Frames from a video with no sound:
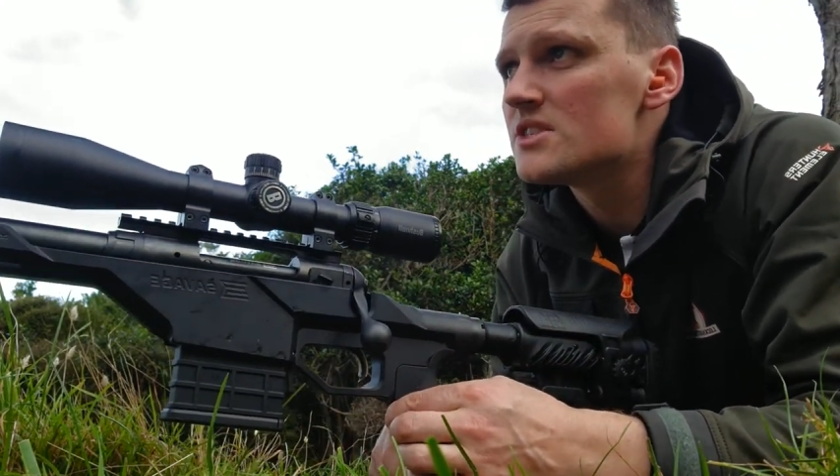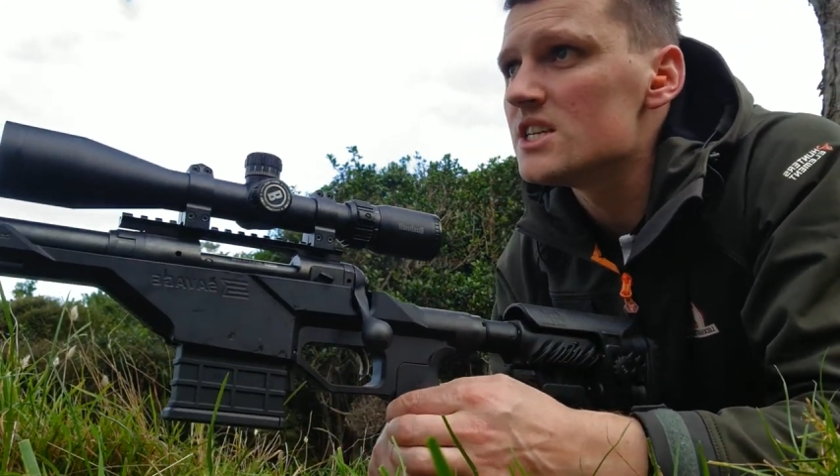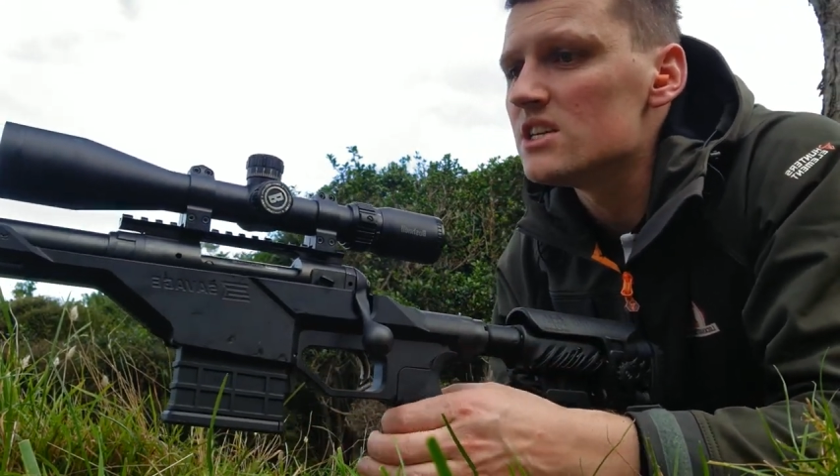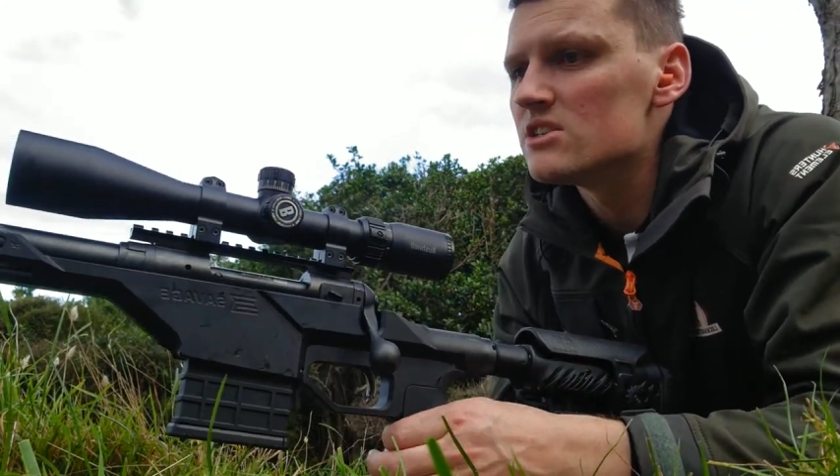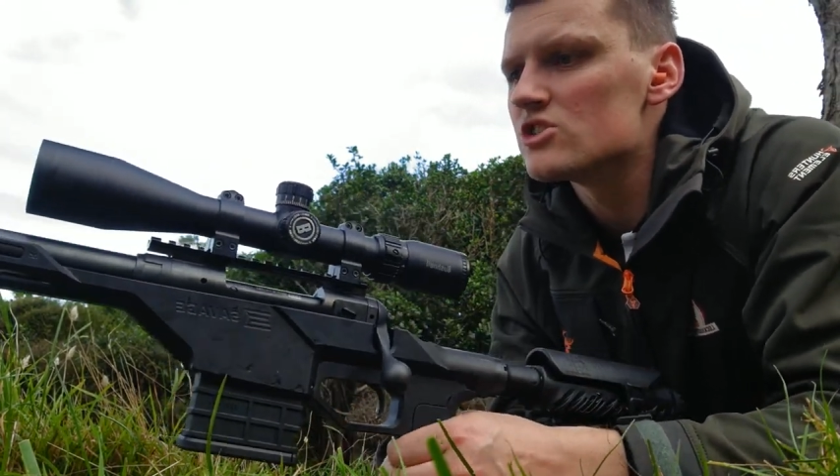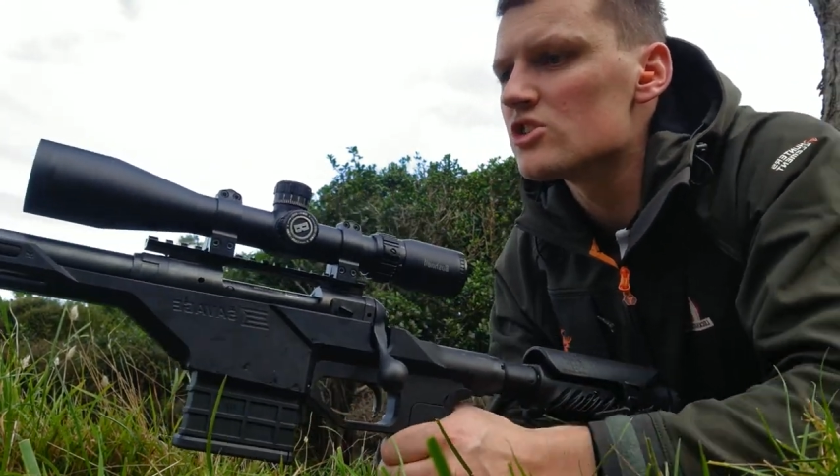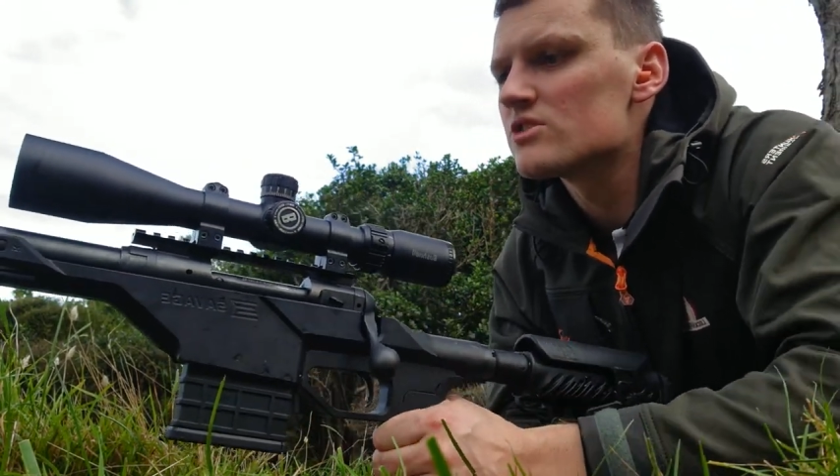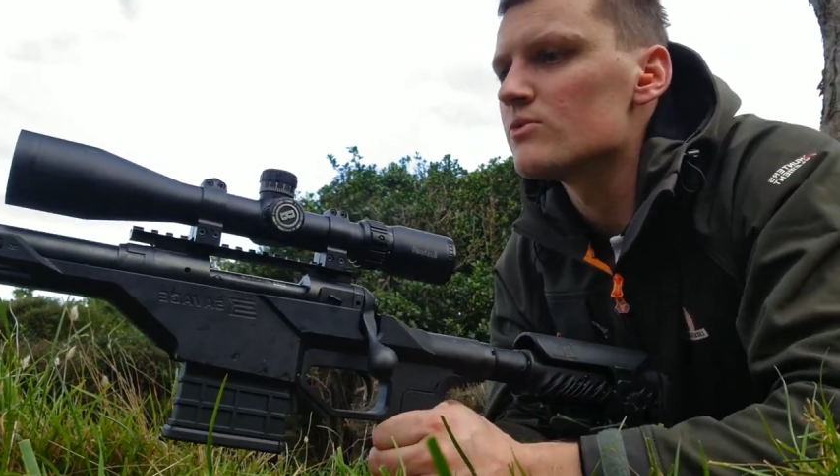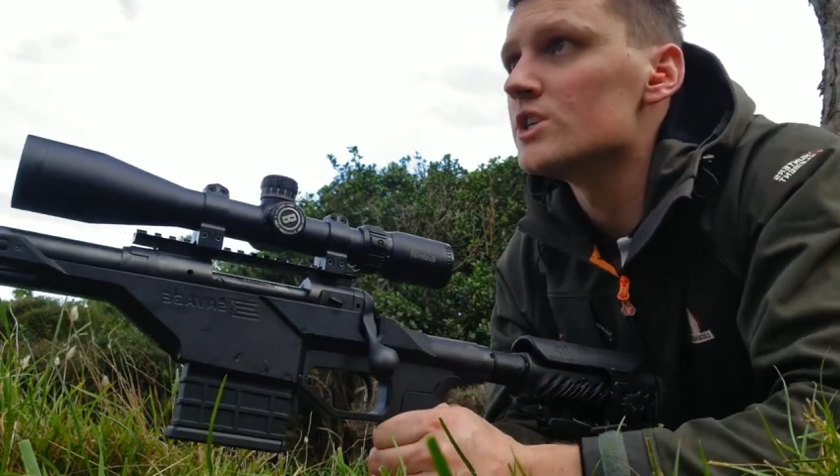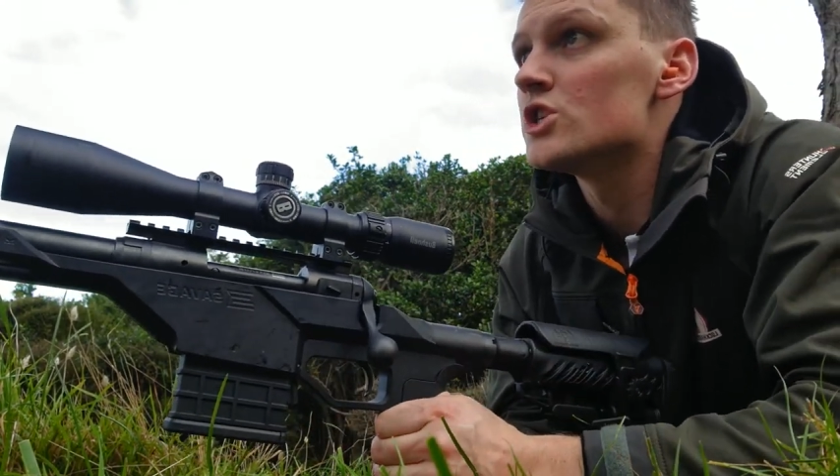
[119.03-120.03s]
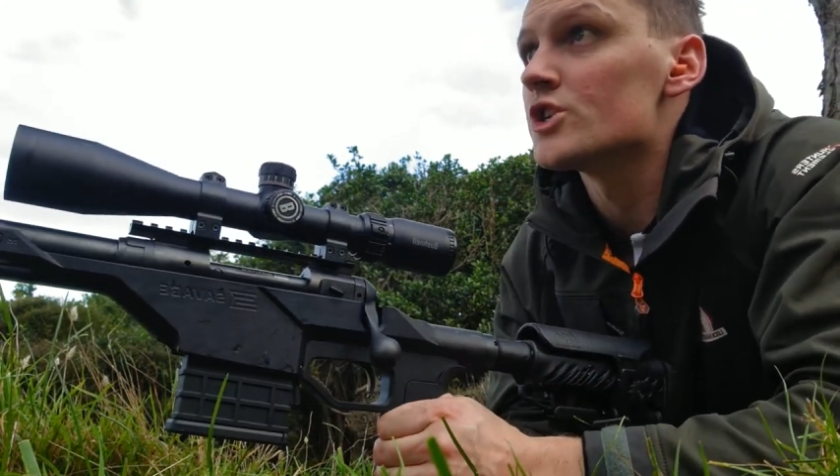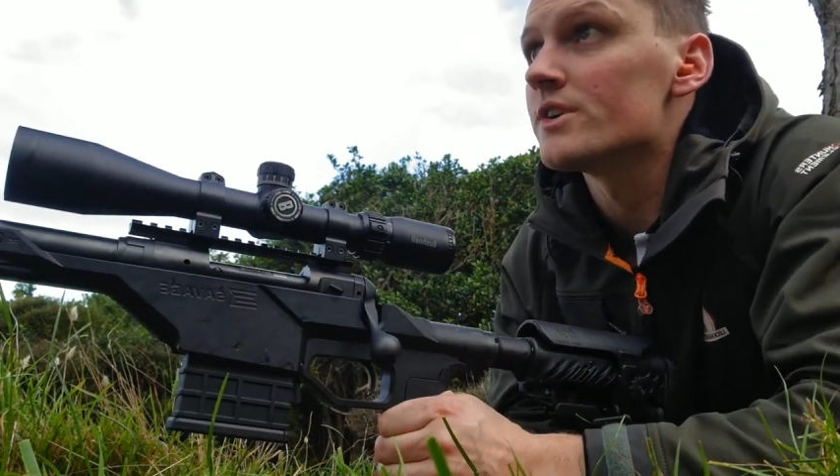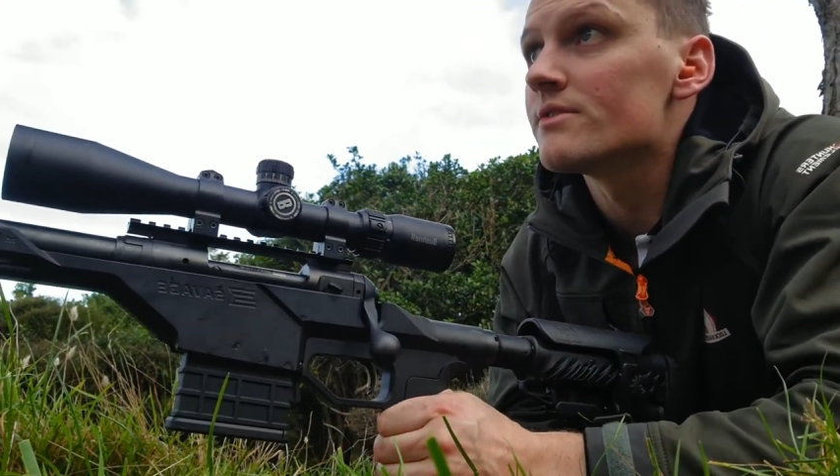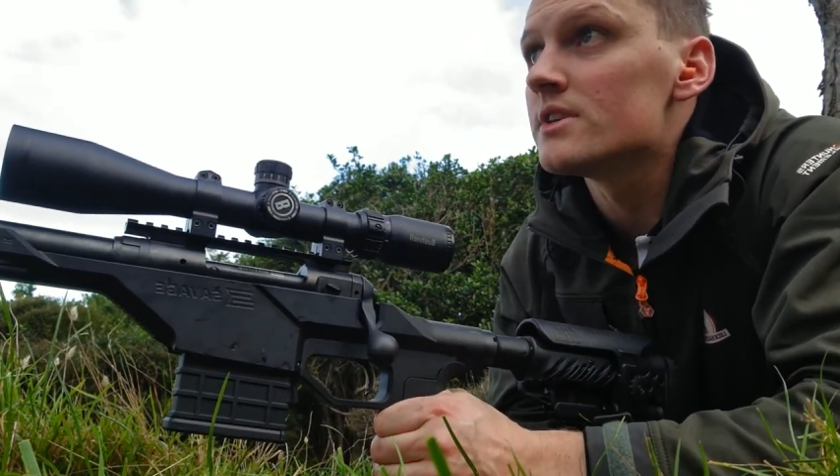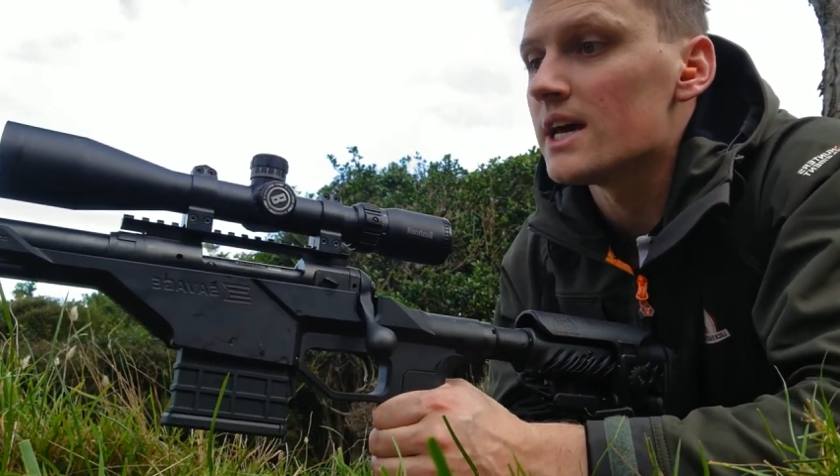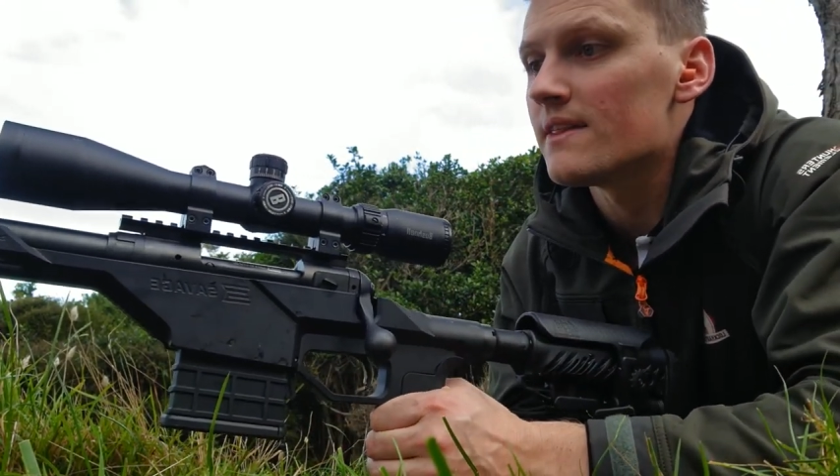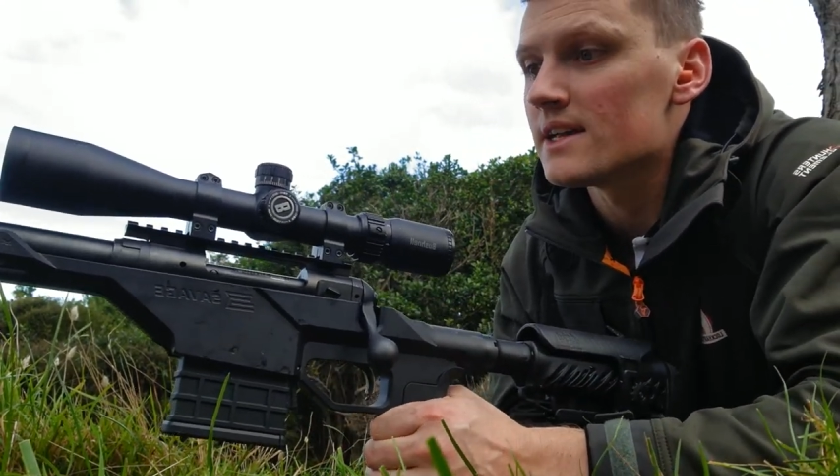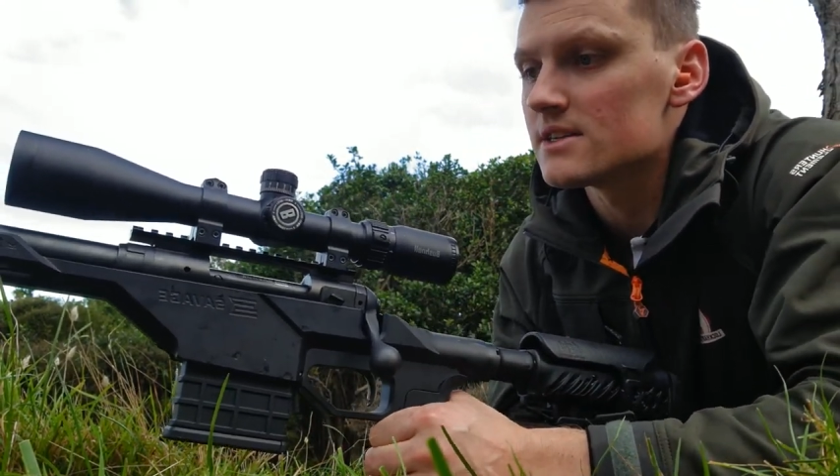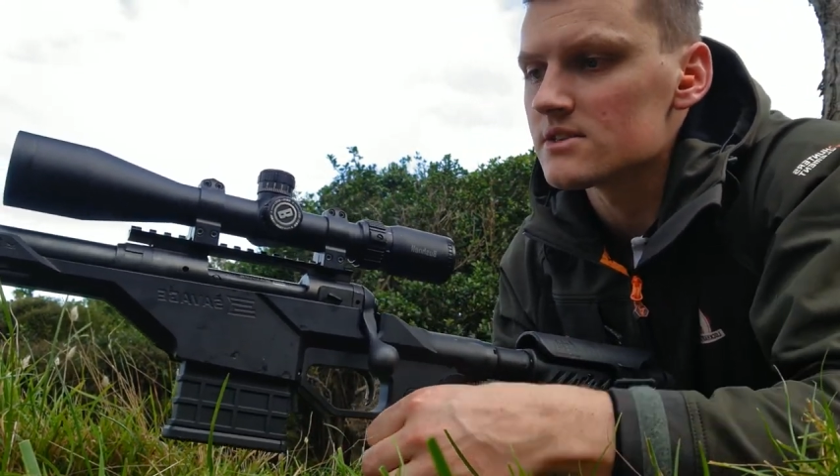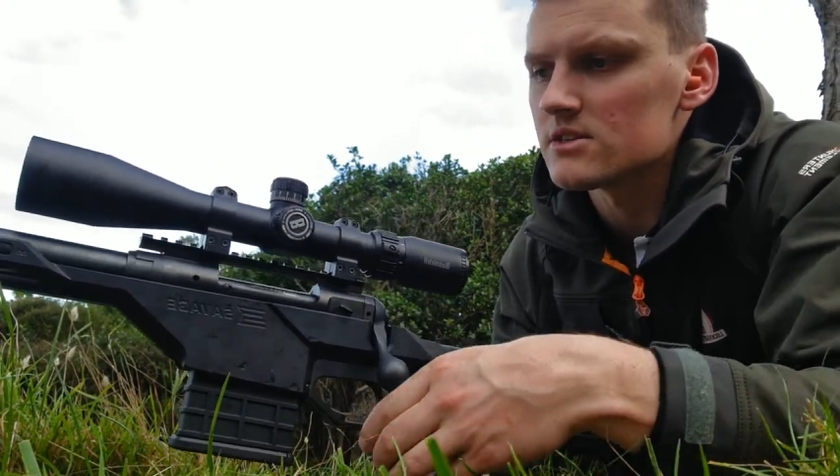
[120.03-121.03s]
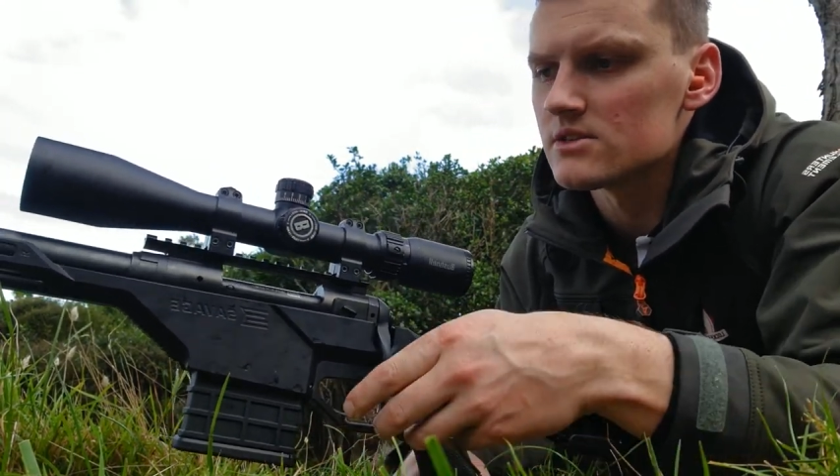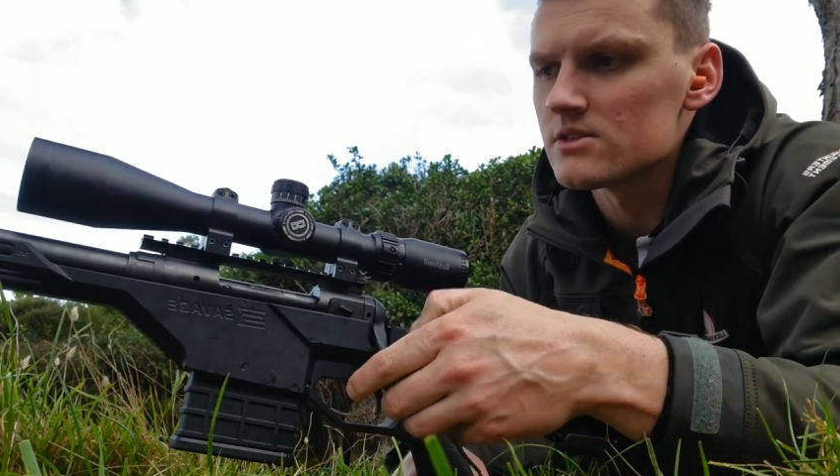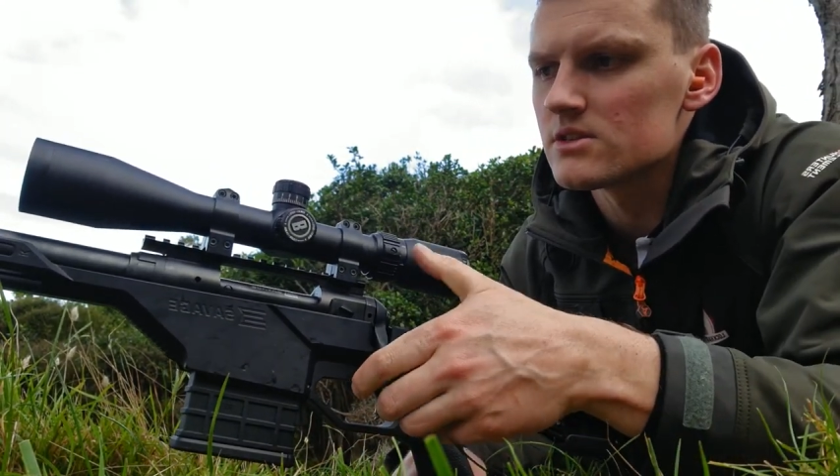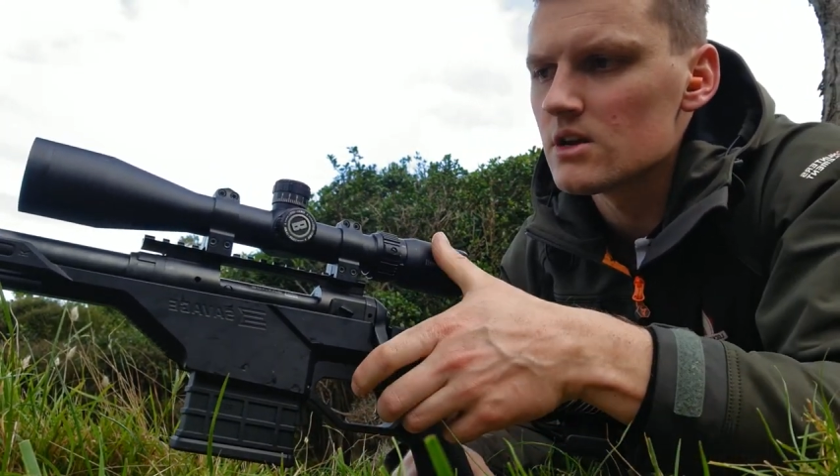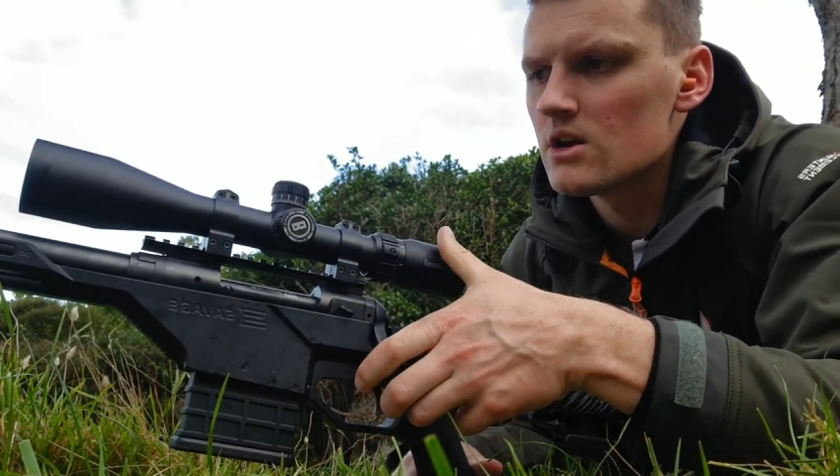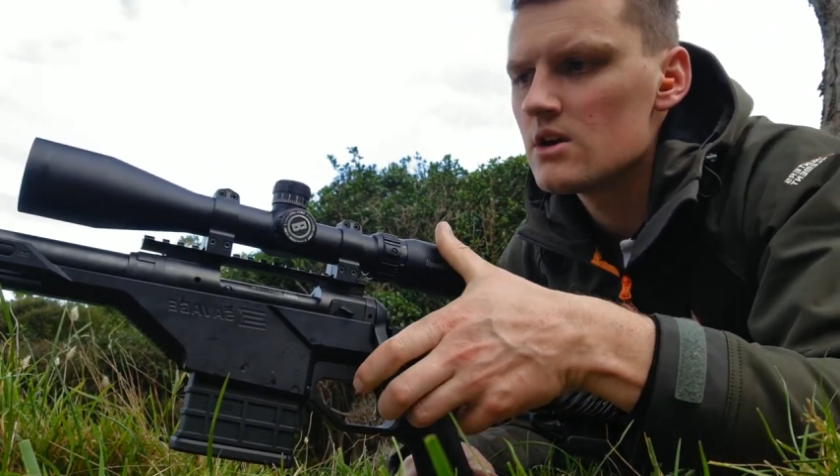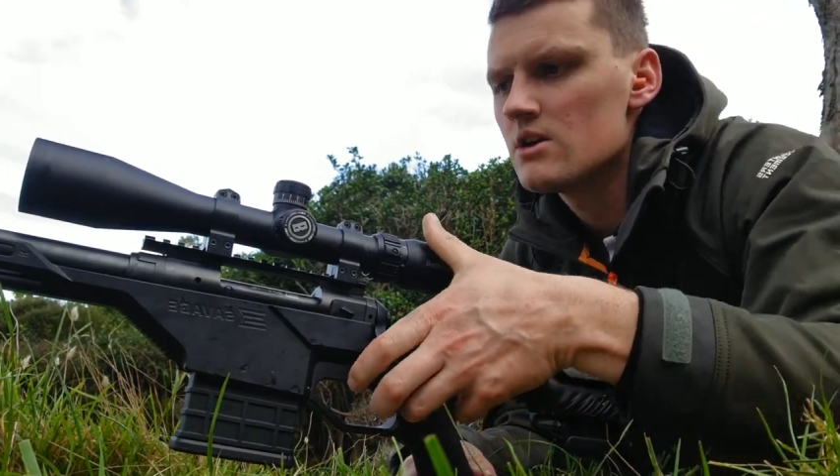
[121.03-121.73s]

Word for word: 10 inches of wind drift at that distance.